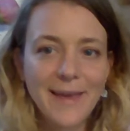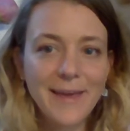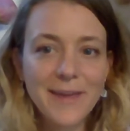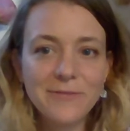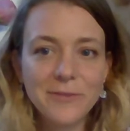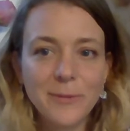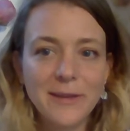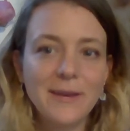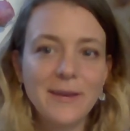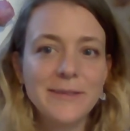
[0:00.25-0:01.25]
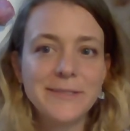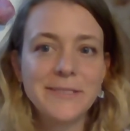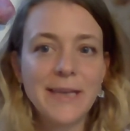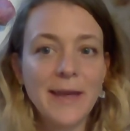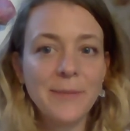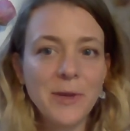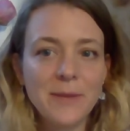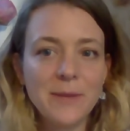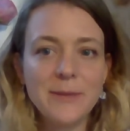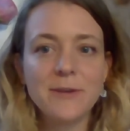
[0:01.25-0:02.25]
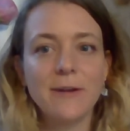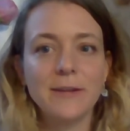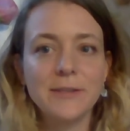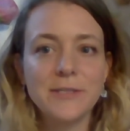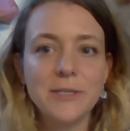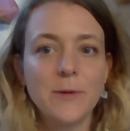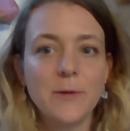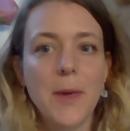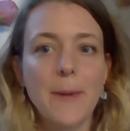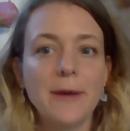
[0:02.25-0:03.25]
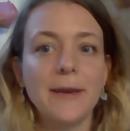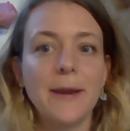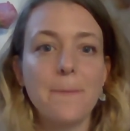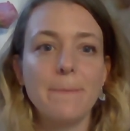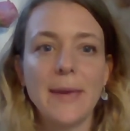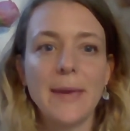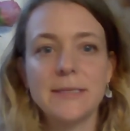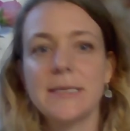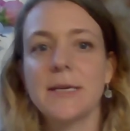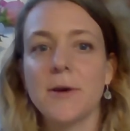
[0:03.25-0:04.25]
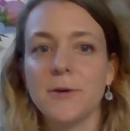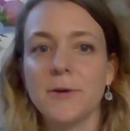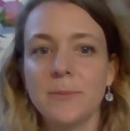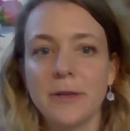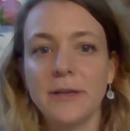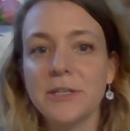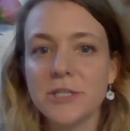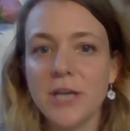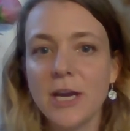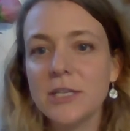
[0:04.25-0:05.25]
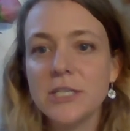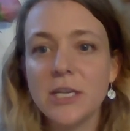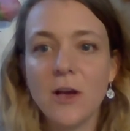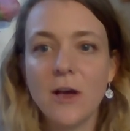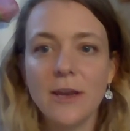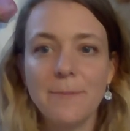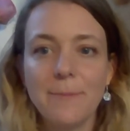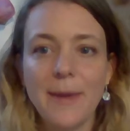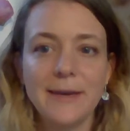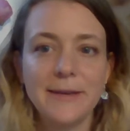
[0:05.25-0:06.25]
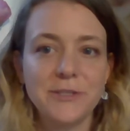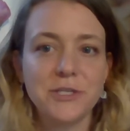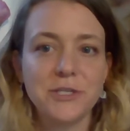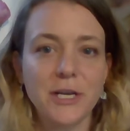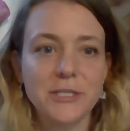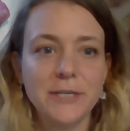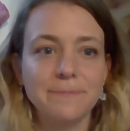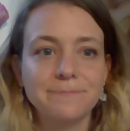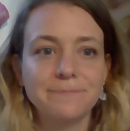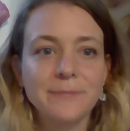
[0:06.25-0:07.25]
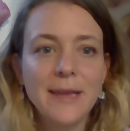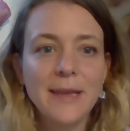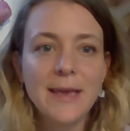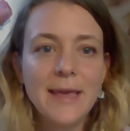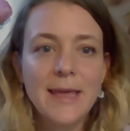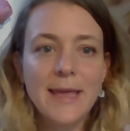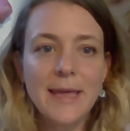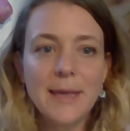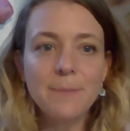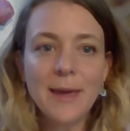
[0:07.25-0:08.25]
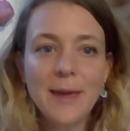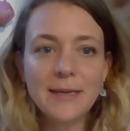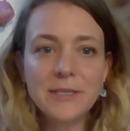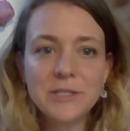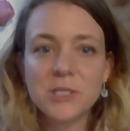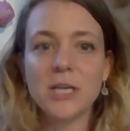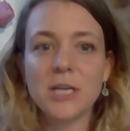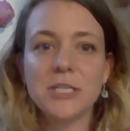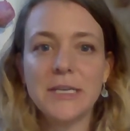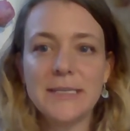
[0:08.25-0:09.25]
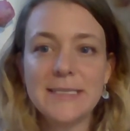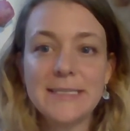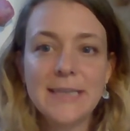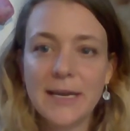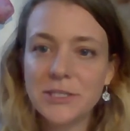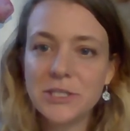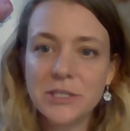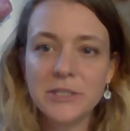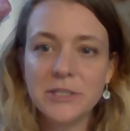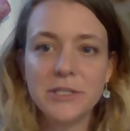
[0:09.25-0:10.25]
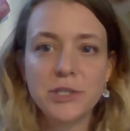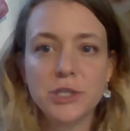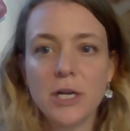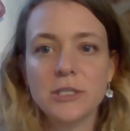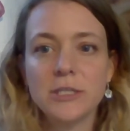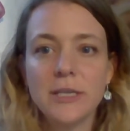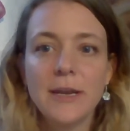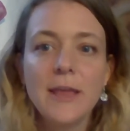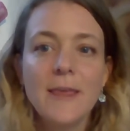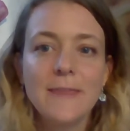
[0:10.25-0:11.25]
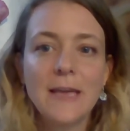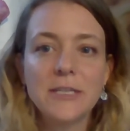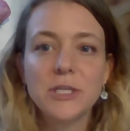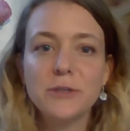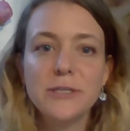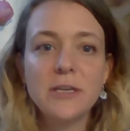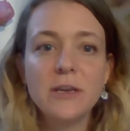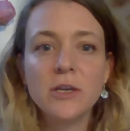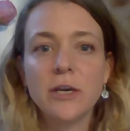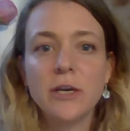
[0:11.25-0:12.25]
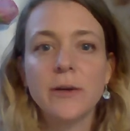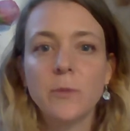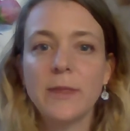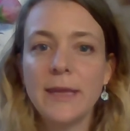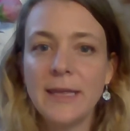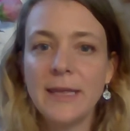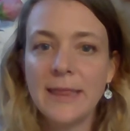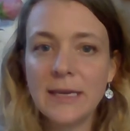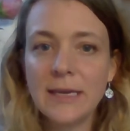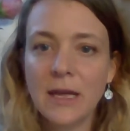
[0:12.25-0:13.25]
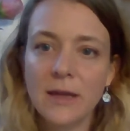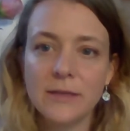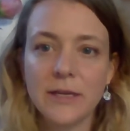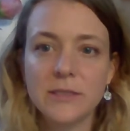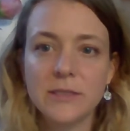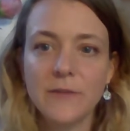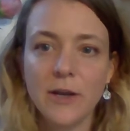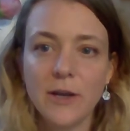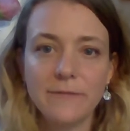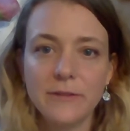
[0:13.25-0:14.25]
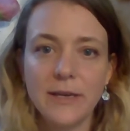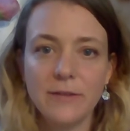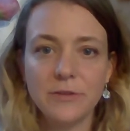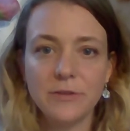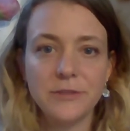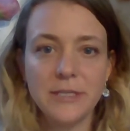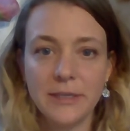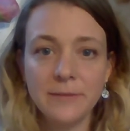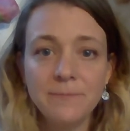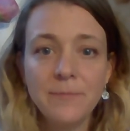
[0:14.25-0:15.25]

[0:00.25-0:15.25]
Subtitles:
Hi everyone. Today I'm going to be talking to you about an amazing home learning strategy called embedded instruction. Embedded instruction is intentional instruction that's going to occur within the context of your everyday routine